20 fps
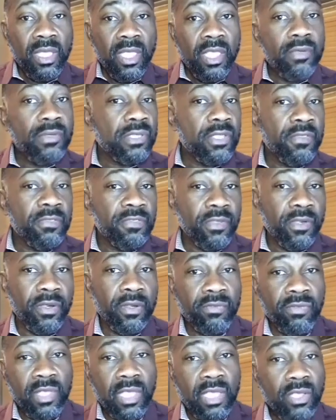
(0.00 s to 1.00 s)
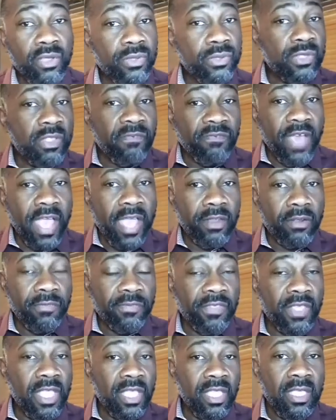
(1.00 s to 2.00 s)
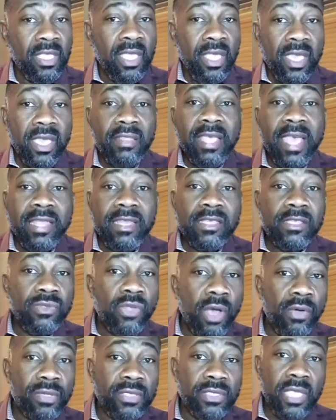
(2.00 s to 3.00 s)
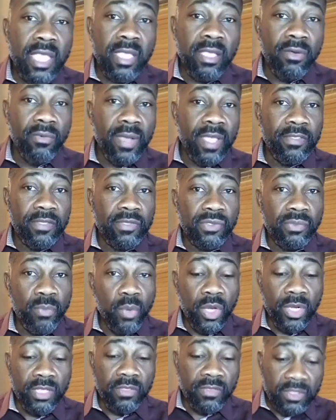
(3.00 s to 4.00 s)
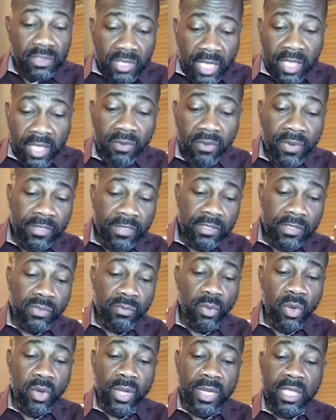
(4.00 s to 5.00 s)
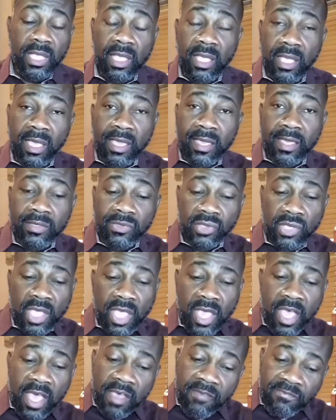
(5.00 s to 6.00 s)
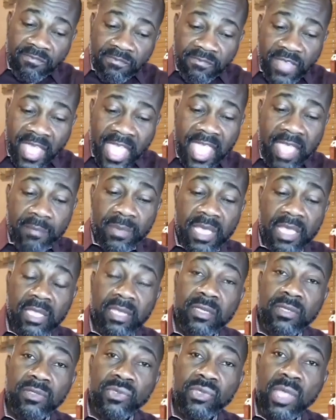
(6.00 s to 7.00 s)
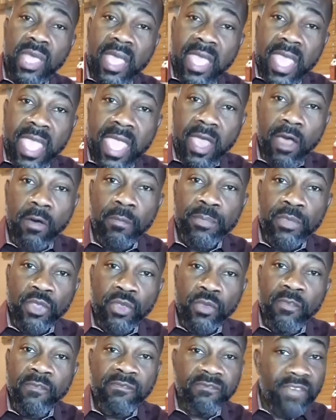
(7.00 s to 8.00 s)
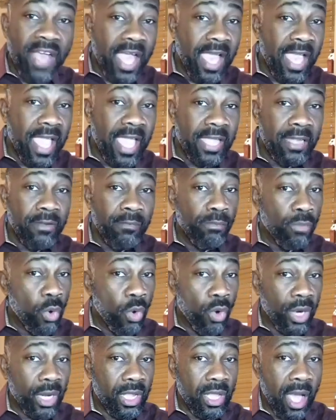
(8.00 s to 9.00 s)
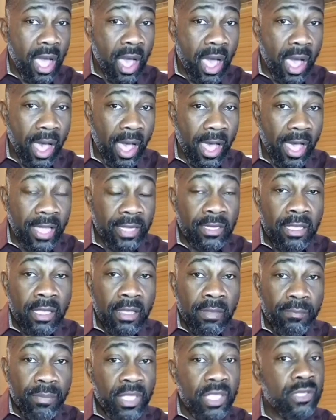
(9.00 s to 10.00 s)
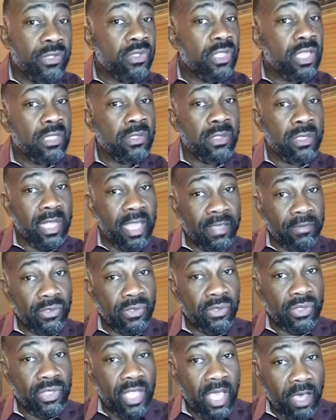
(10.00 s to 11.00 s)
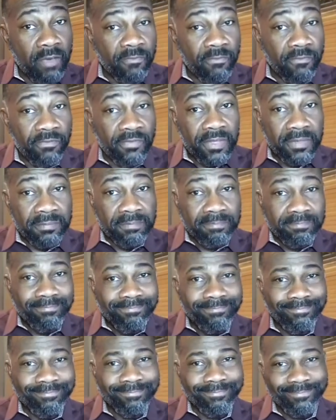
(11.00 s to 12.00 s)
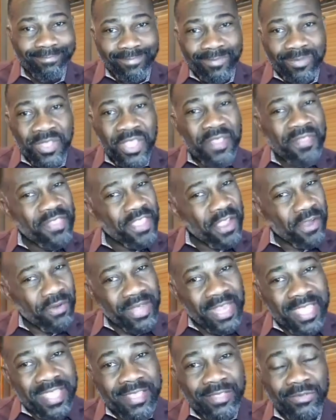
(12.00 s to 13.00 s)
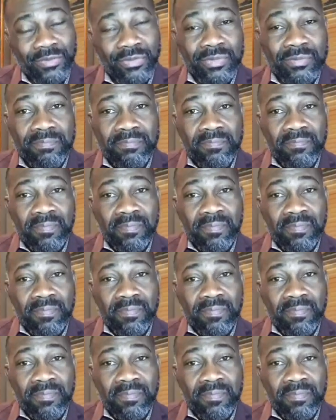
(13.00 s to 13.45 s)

Here's the final thing, and that is our takeaway this morning. The takeaway this morning is famines help you find more God because there's less stuff. There it is.